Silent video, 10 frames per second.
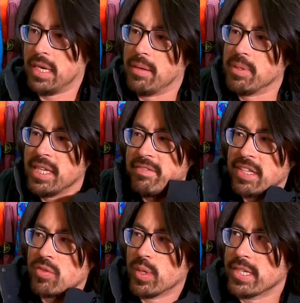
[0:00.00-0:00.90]
I believe
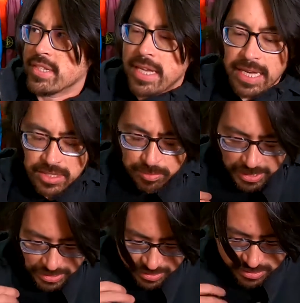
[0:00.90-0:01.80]
this was a size
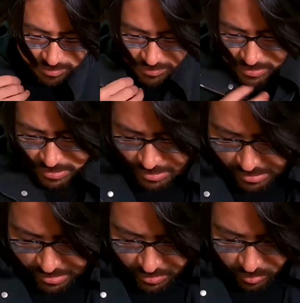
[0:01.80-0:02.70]
medium,
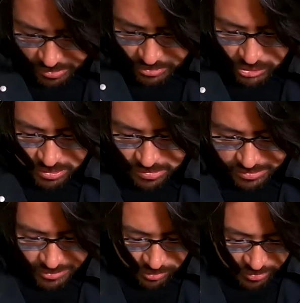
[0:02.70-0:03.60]
which
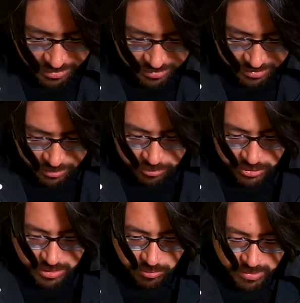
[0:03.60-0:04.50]
Stone Island
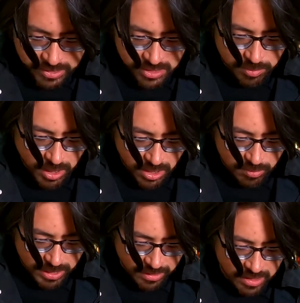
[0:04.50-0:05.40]
usually runs small,
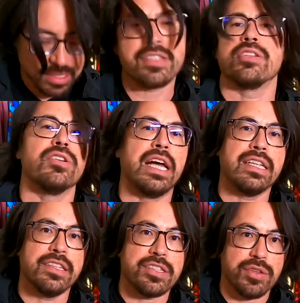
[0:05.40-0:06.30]
but I think Stone
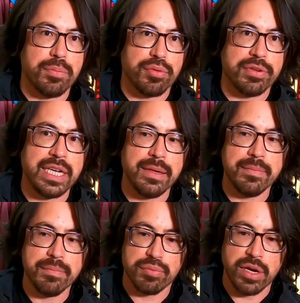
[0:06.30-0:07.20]
Island
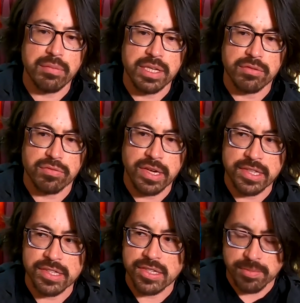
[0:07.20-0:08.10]
Supreme probably
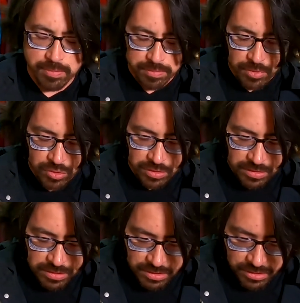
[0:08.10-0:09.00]
runs
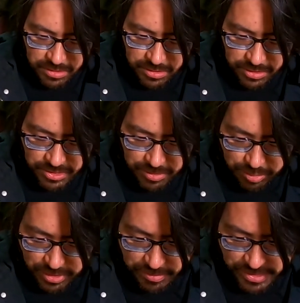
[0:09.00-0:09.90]
more to
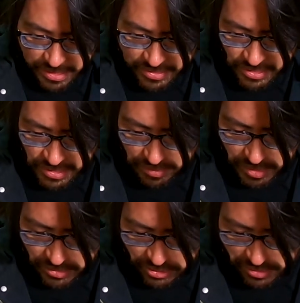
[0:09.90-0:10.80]
Supreme sizing, I'm
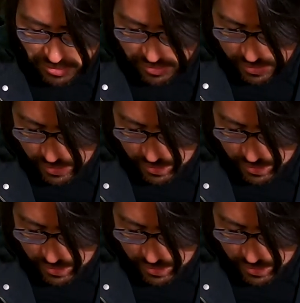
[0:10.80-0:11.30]
not sure.